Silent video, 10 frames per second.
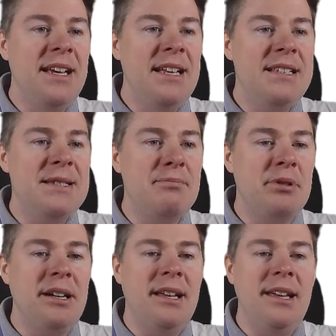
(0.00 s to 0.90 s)
It's
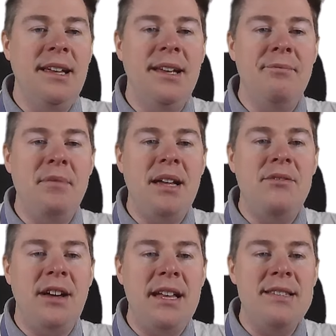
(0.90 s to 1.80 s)
pretty
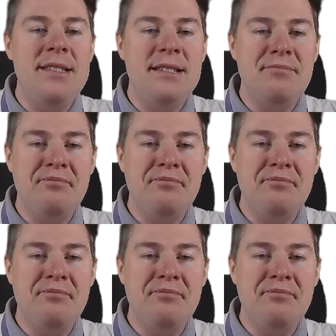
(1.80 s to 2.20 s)
advanced.